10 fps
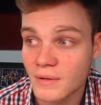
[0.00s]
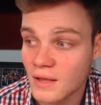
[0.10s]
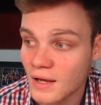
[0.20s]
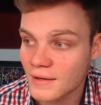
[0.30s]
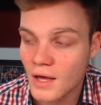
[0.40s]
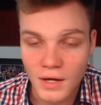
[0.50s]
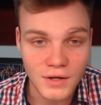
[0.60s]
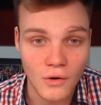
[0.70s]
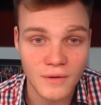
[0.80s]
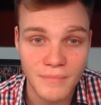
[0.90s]
be like
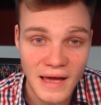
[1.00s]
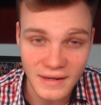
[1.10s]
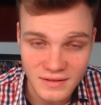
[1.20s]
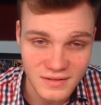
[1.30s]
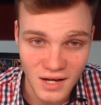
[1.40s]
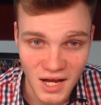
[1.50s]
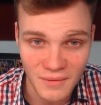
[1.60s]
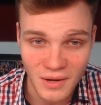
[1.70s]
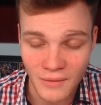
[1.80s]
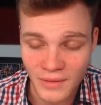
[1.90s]
going back in
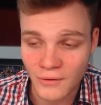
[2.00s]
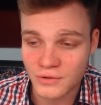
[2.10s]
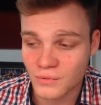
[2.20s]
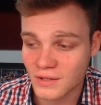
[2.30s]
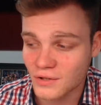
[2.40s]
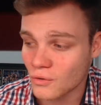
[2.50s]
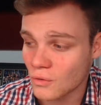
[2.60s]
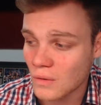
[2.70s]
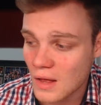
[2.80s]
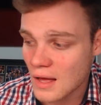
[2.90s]
time. That was really
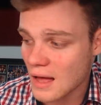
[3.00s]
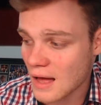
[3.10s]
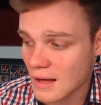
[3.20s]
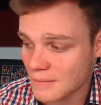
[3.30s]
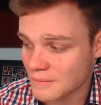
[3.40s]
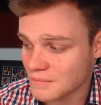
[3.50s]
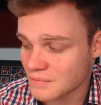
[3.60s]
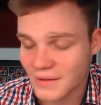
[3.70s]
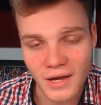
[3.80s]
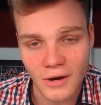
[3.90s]
cool.
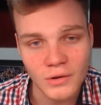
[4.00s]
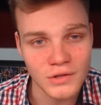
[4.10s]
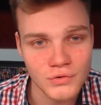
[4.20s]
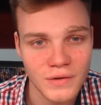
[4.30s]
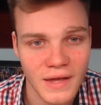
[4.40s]
But yeah, I really enjoyed